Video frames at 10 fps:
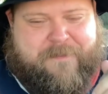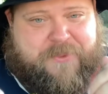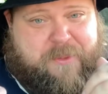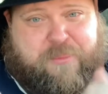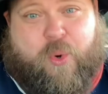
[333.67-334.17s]

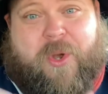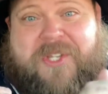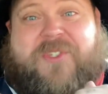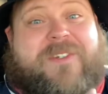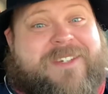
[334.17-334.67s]
the
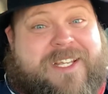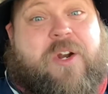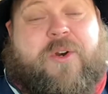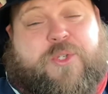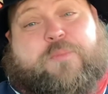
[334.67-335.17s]
boys need
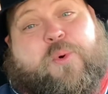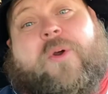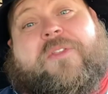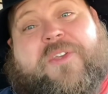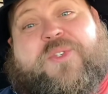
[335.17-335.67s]
our
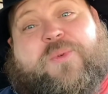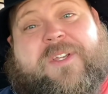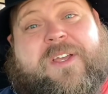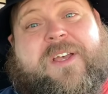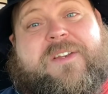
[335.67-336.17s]
support this
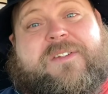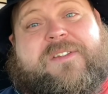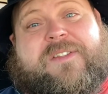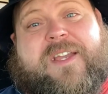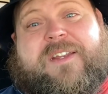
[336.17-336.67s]
weekend.
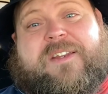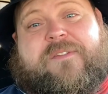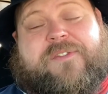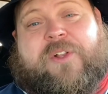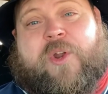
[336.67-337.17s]
They need
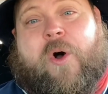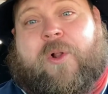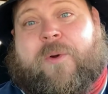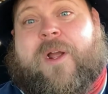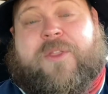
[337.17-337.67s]
to feel it
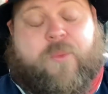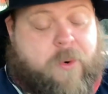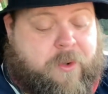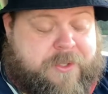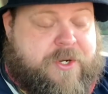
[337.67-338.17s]
all around the
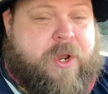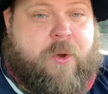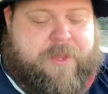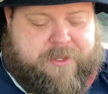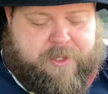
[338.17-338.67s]
world and
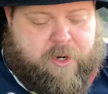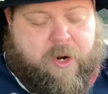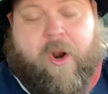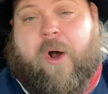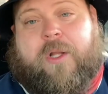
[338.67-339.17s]
know that there
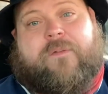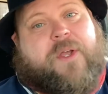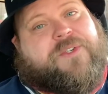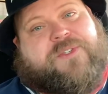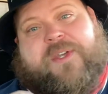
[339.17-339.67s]
are all of
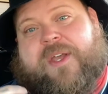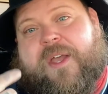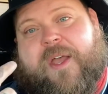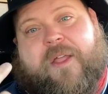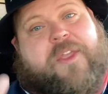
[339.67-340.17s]
us
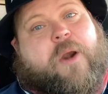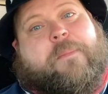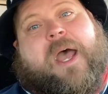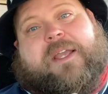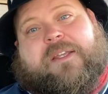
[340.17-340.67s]
that are
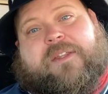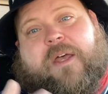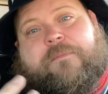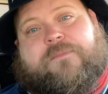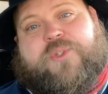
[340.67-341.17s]
backing
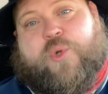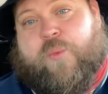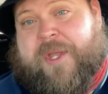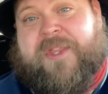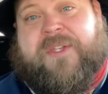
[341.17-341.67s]
them to
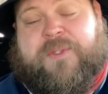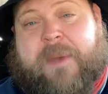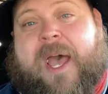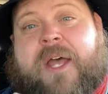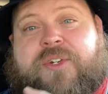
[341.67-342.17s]
win this
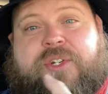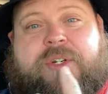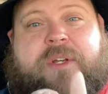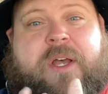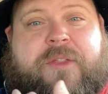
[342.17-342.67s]

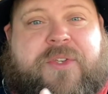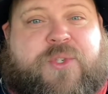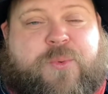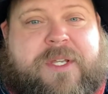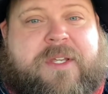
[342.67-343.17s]
match
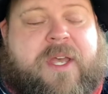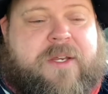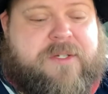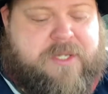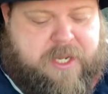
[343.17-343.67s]
this
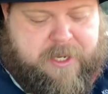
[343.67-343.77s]
weekend.